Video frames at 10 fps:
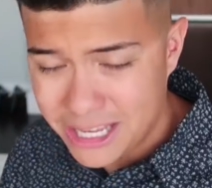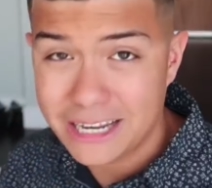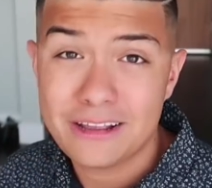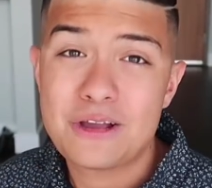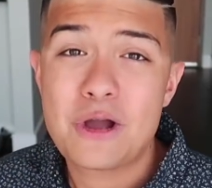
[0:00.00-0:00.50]

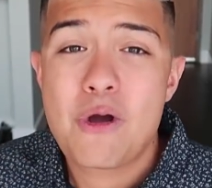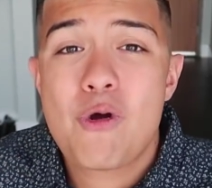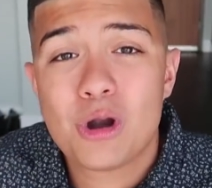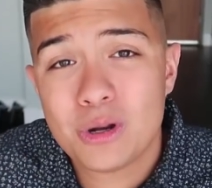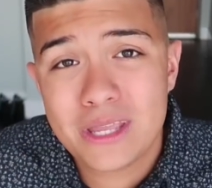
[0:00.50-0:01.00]
mean,
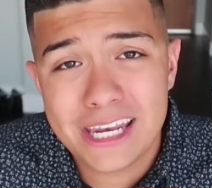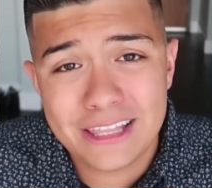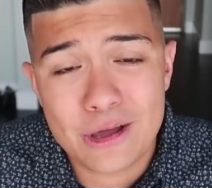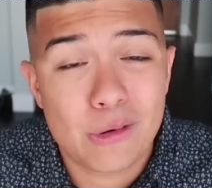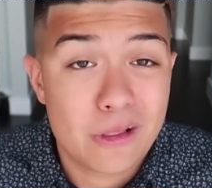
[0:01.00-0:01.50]
who are we
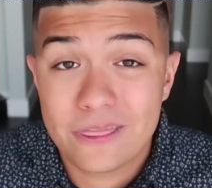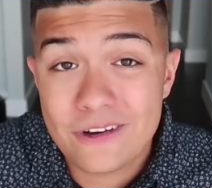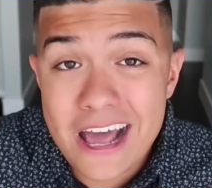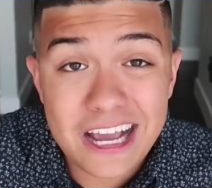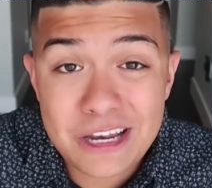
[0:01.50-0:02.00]
kidding though?
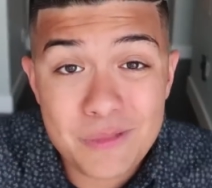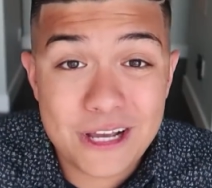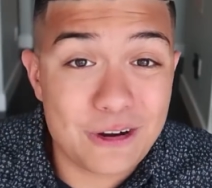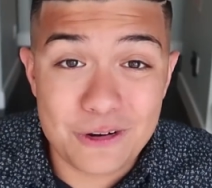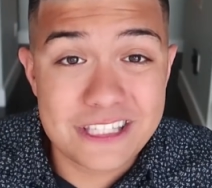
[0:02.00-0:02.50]
They're not gonna be
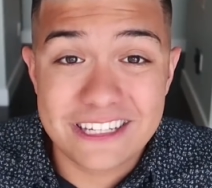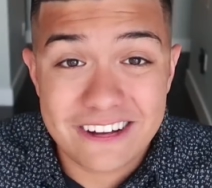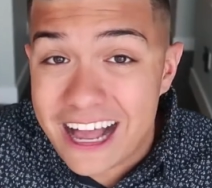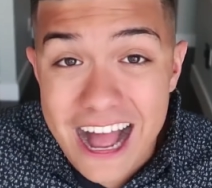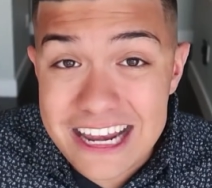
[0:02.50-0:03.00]
cool
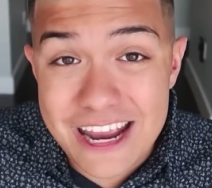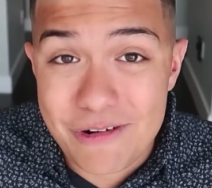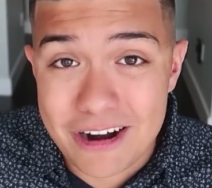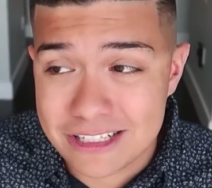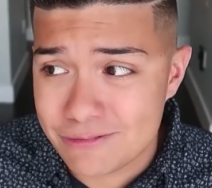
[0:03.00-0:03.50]
until Kanye
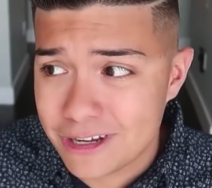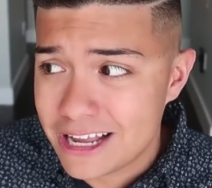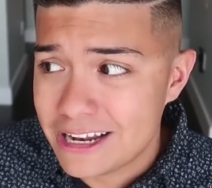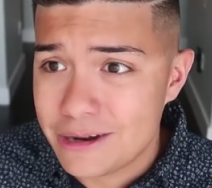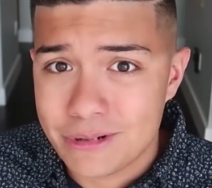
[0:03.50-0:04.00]
wears them. When
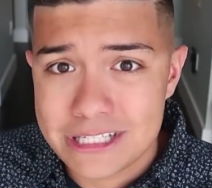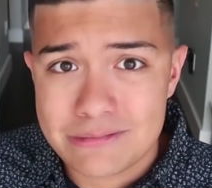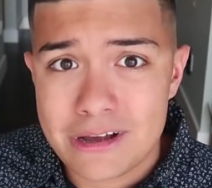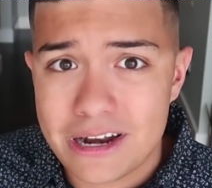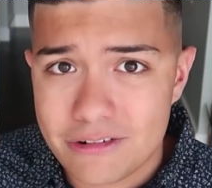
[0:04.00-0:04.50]
Kanye busts
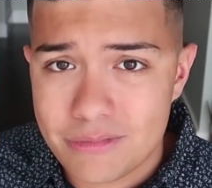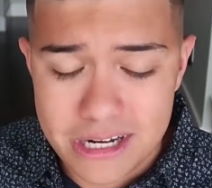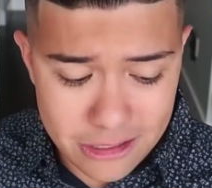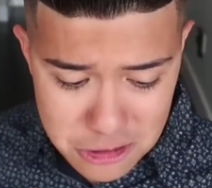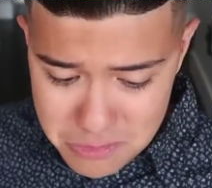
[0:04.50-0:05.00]
them out,
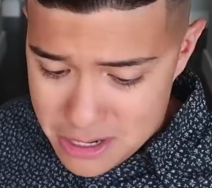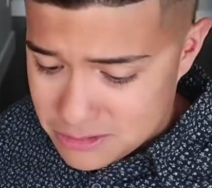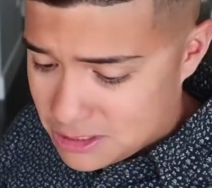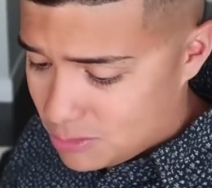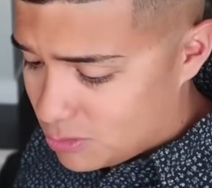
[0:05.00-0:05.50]
everybody and their
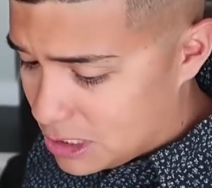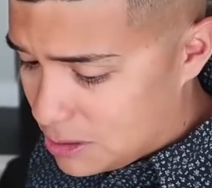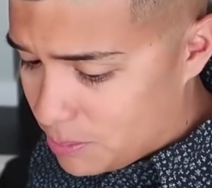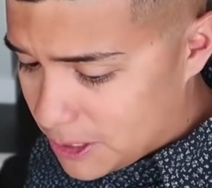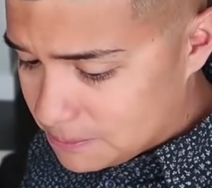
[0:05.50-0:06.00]
mom's gonna be one of
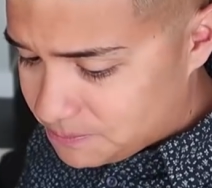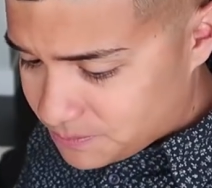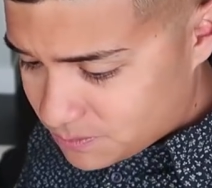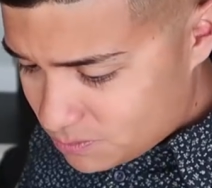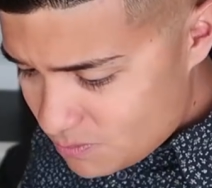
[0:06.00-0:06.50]
them. But
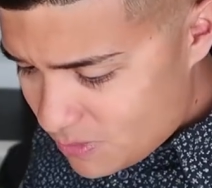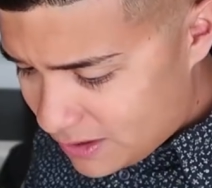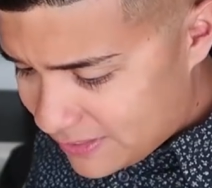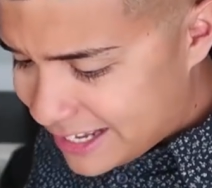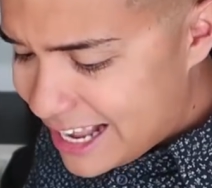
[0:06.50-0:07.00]

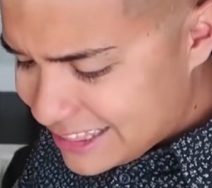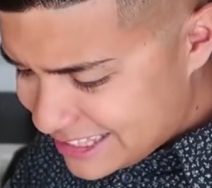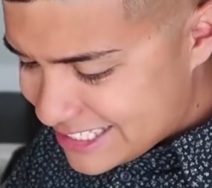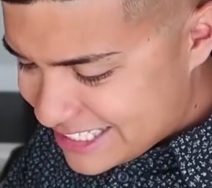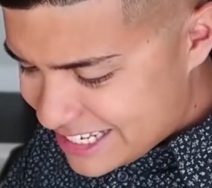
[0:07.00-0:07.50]
they
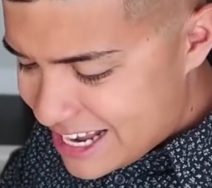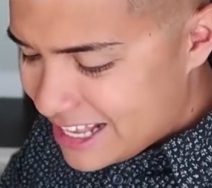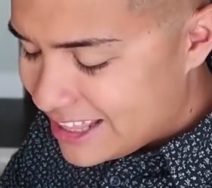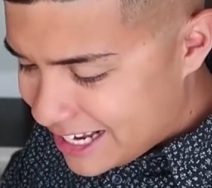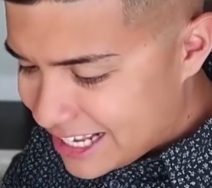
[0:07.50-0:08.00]
got this
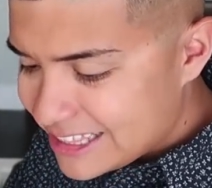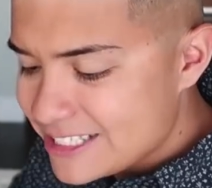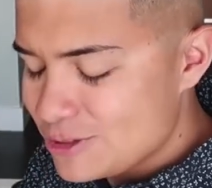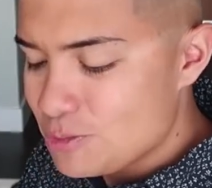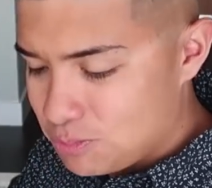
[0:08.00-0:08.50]
they got
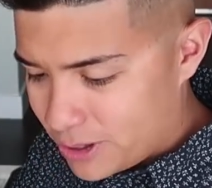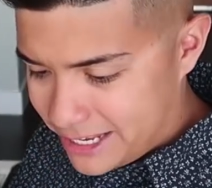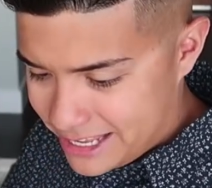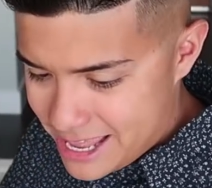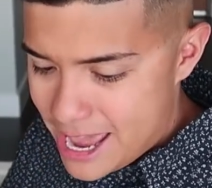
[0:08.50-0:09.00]
this new
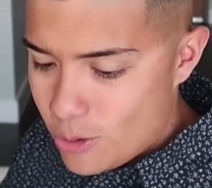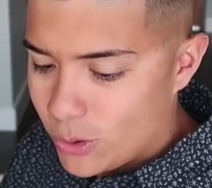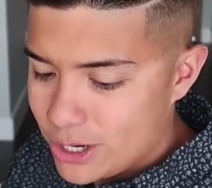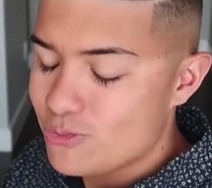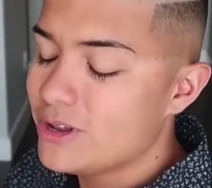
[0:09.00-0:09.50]
print. And
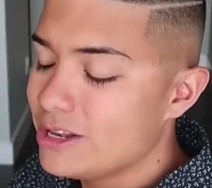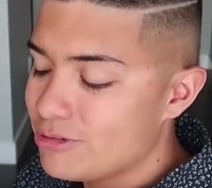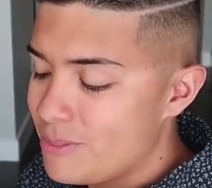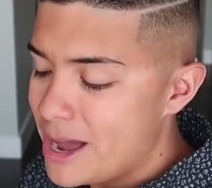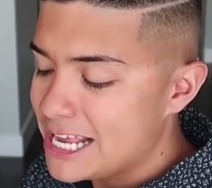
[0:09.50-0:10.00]
what it really
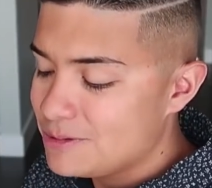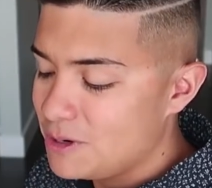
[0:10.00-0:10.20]
reminds